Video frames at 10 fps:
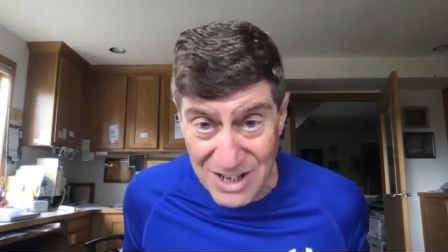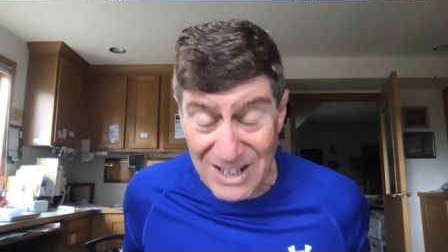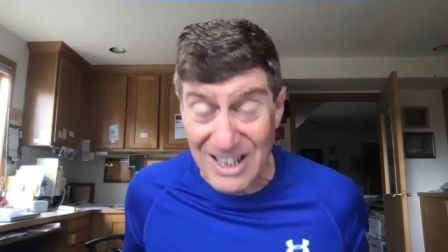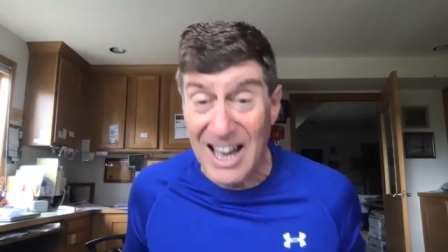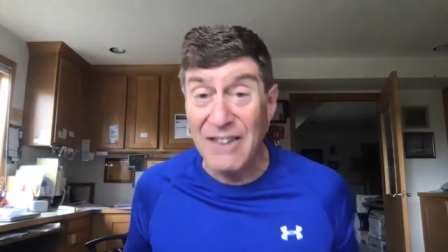
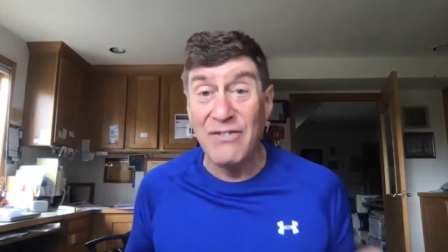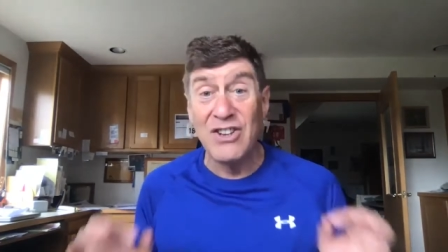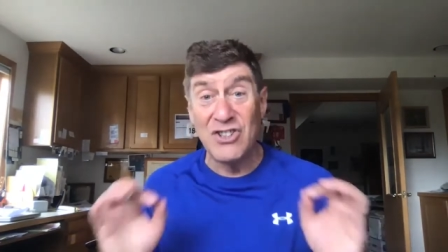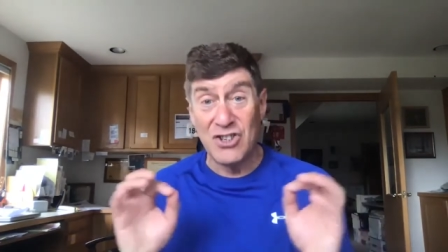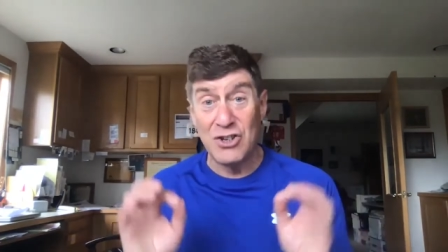life
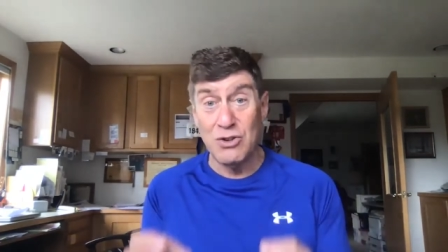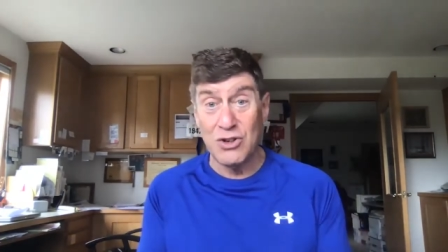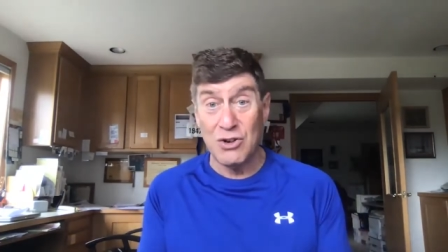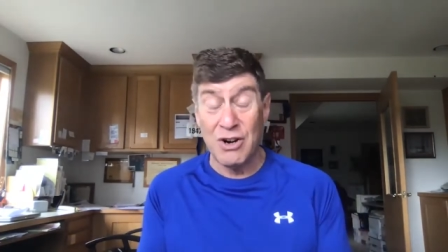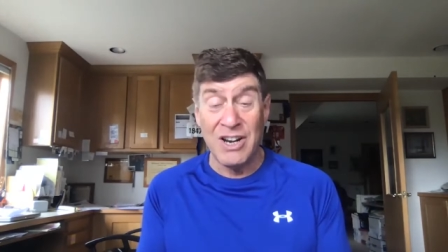is too
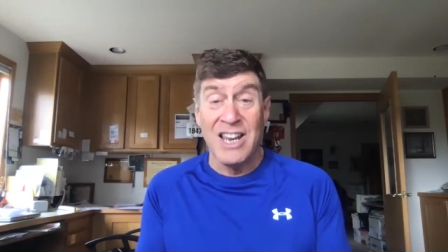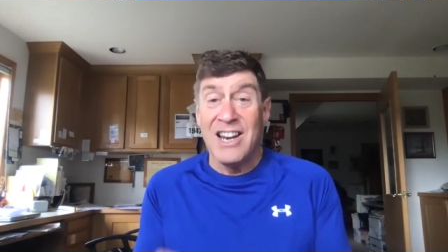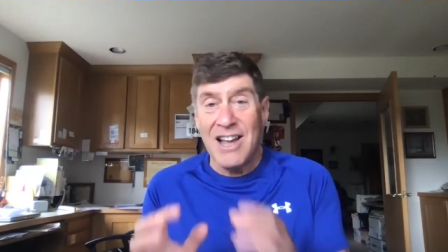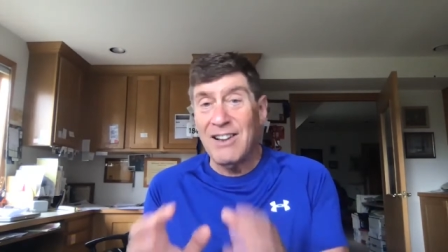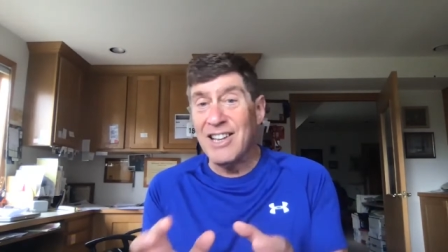short
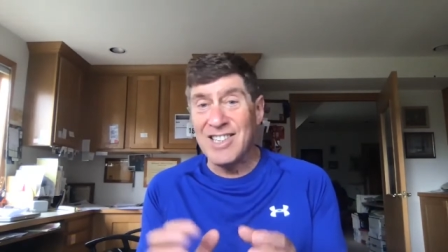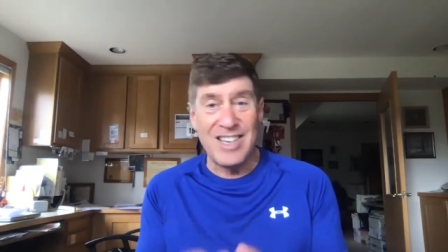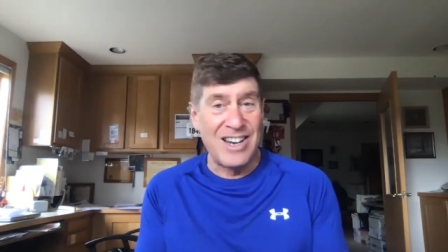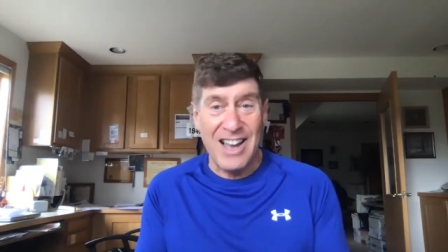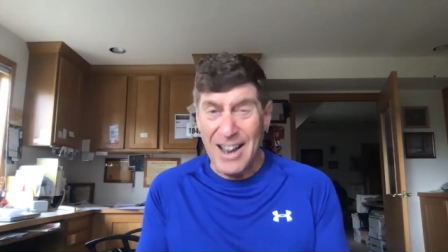now
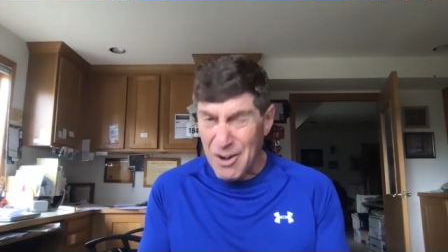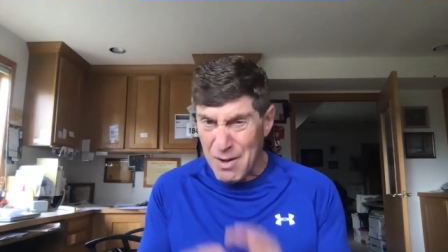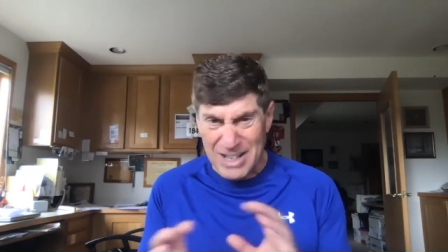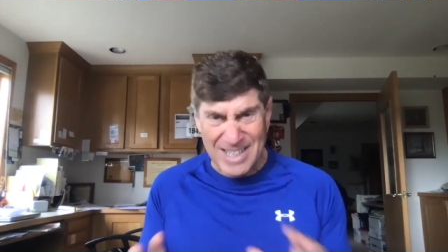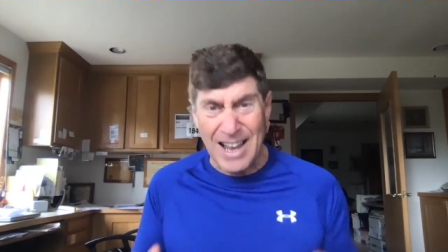listen i don't
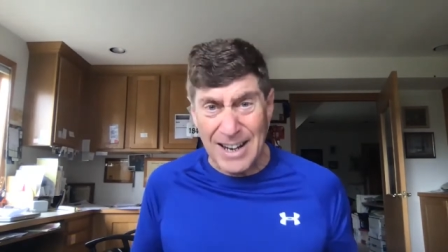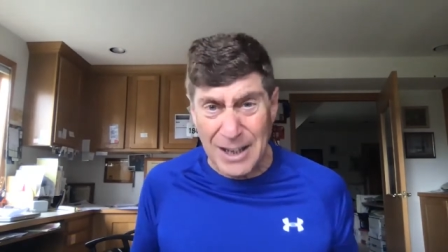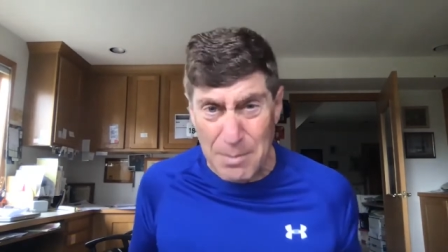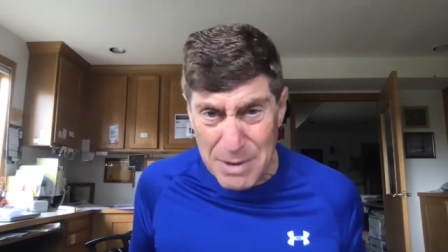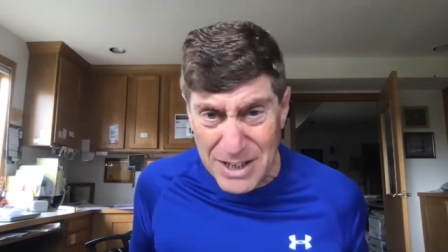want to sound like
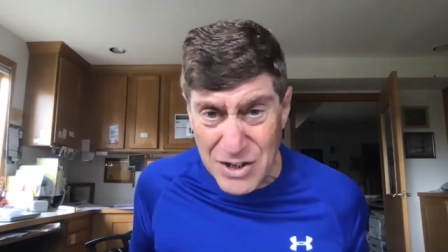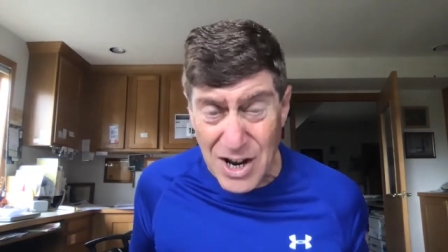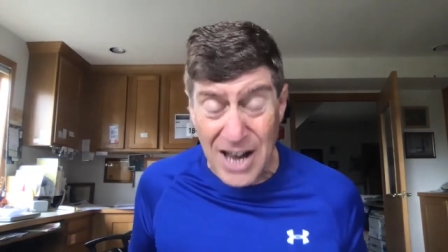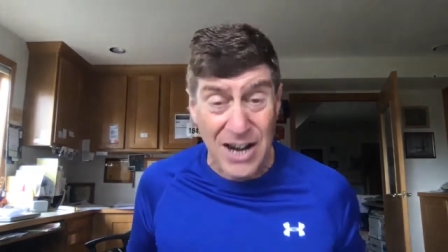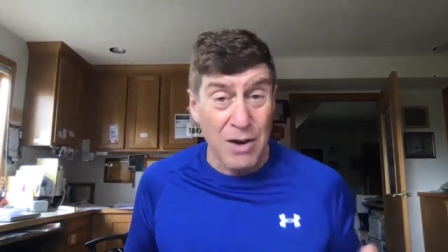a big
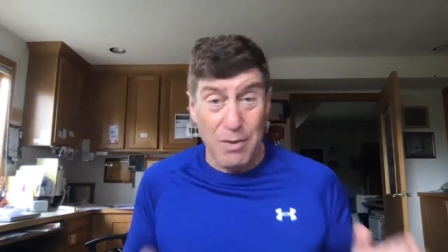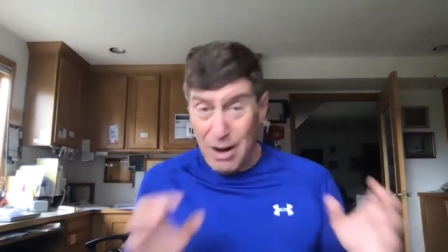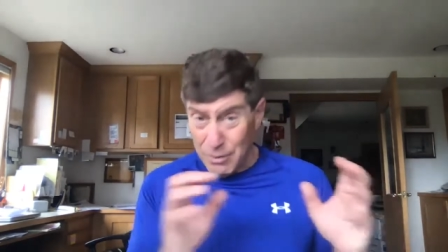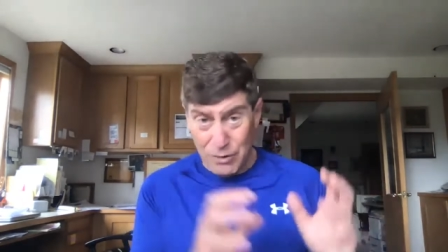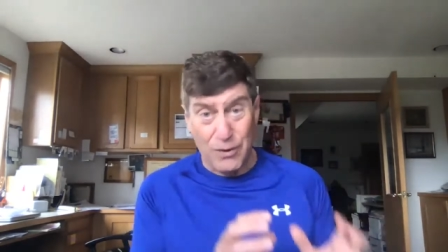shot when i
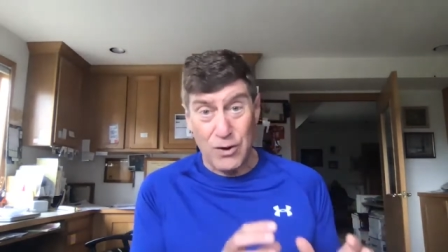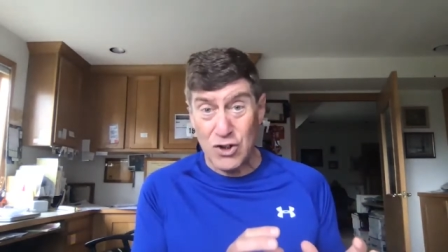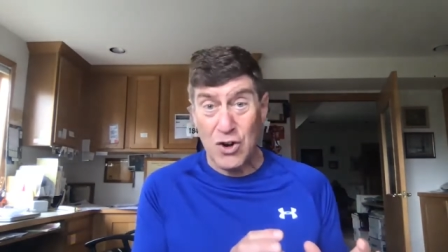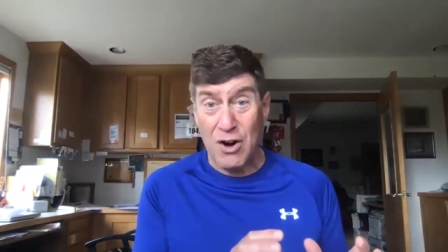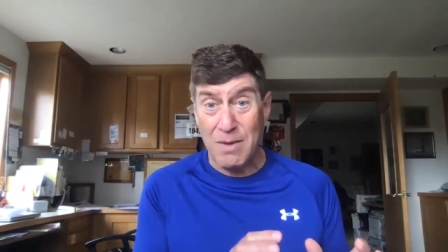was first
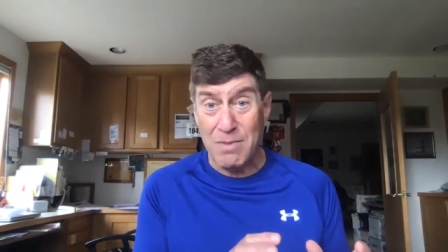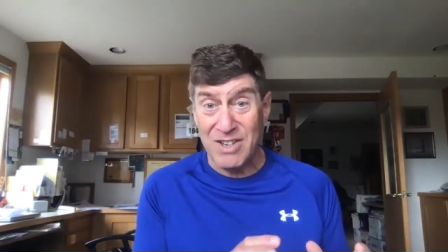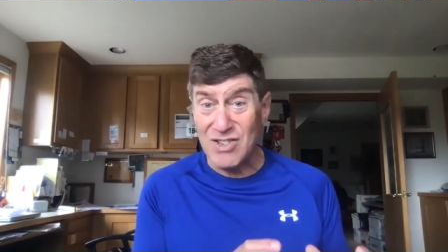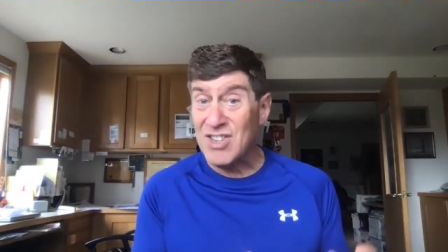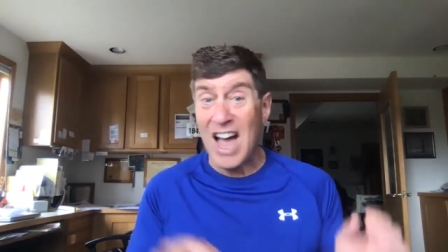starting
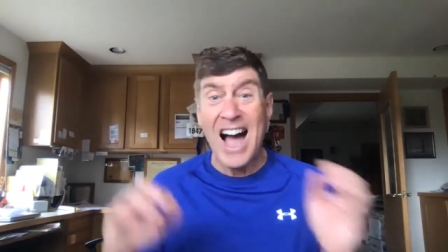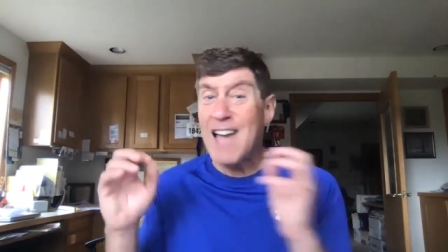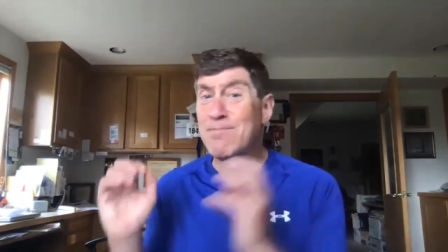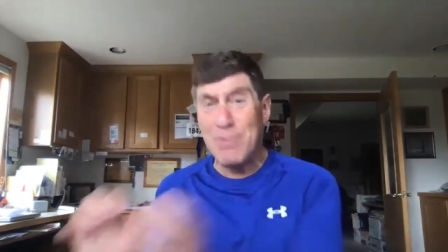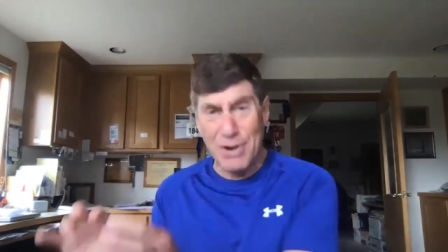business i
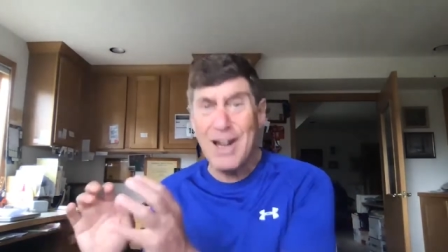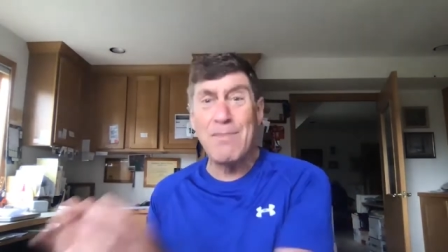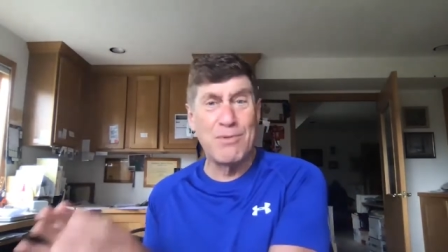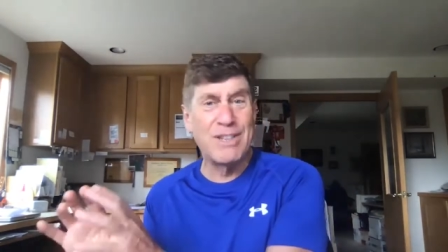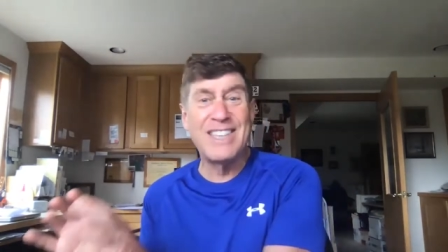put
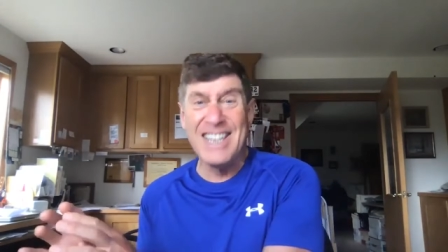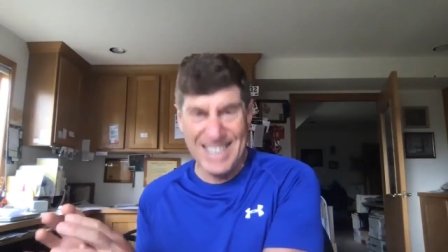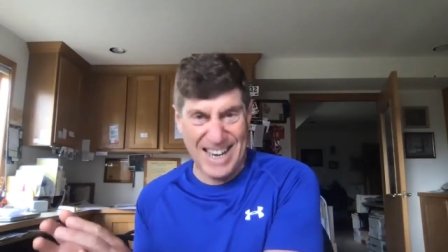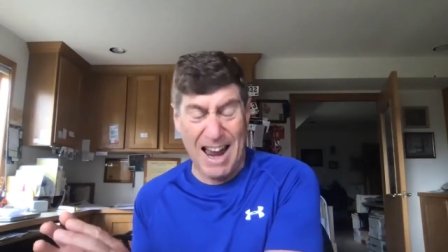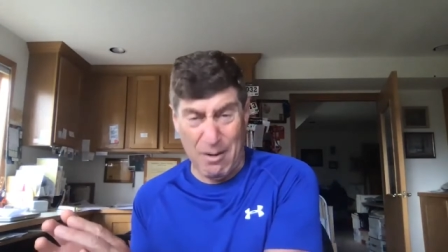up with these
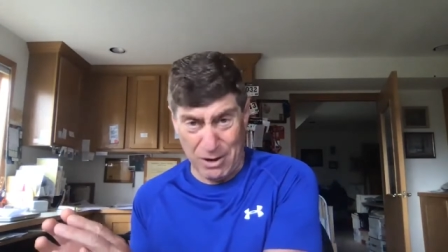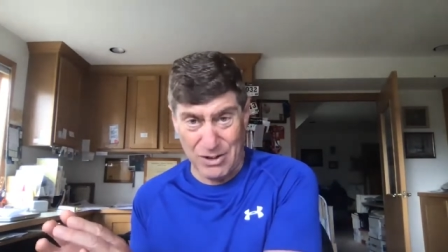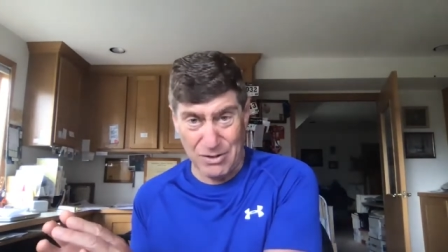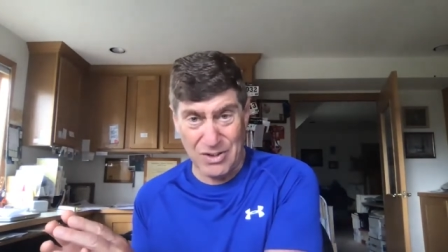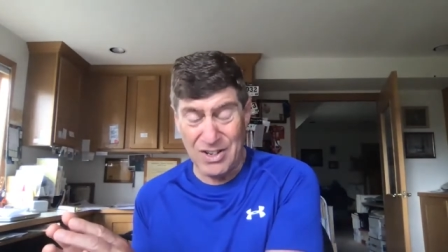
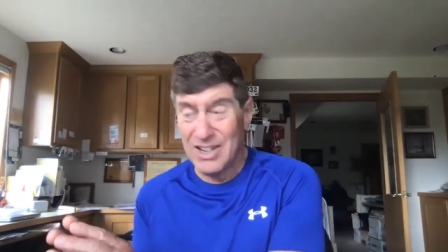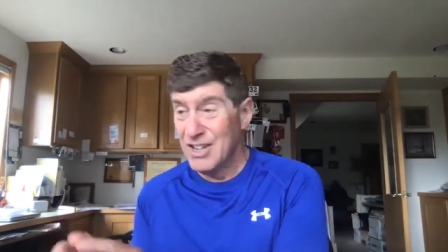characters